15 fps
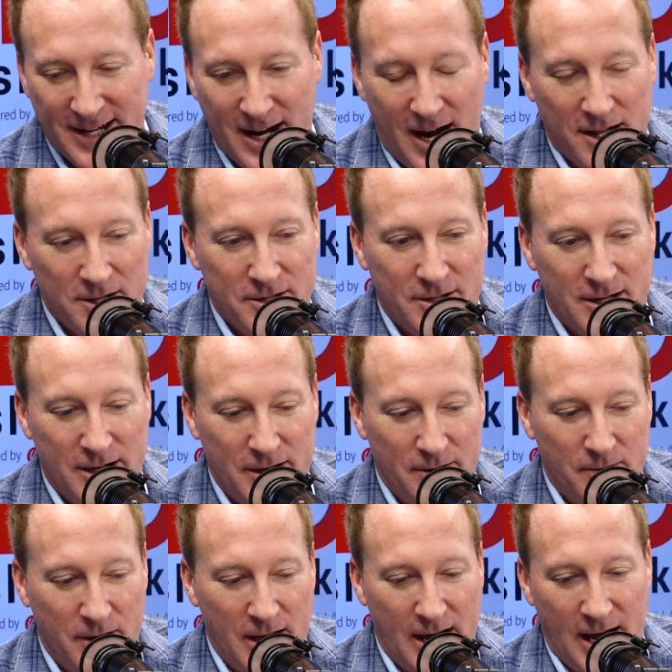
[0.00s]
college
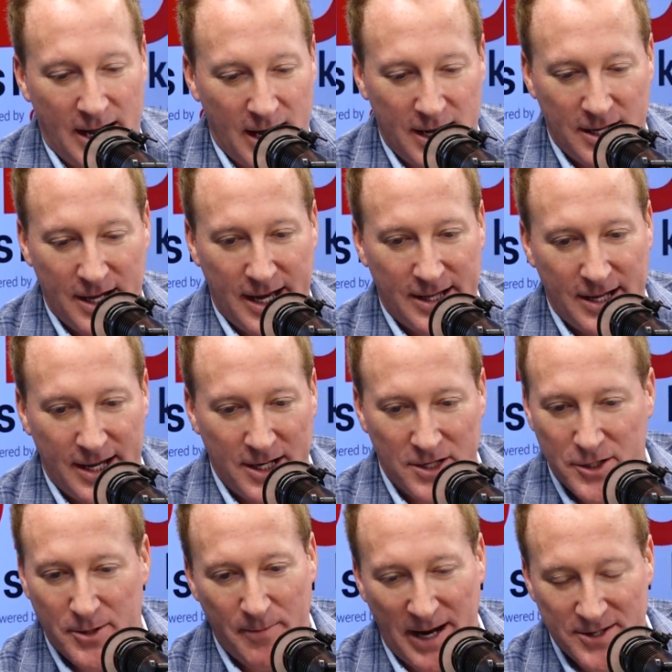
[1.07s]
at
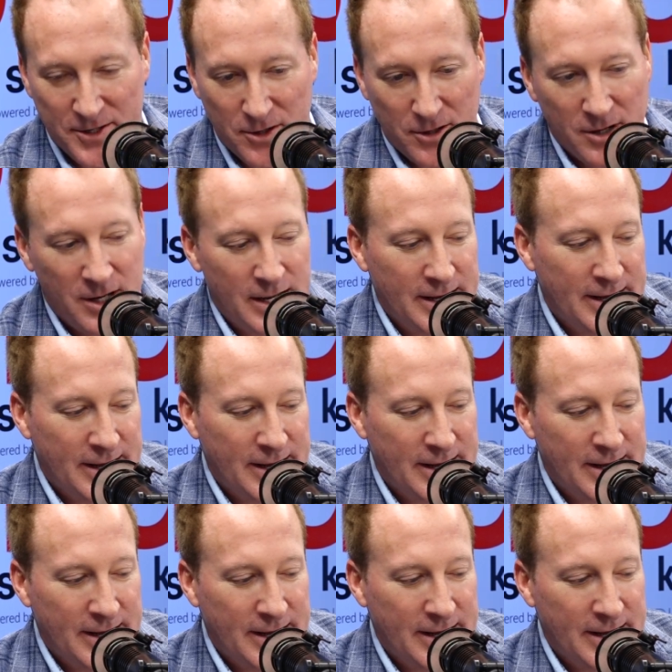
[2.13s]
each semester.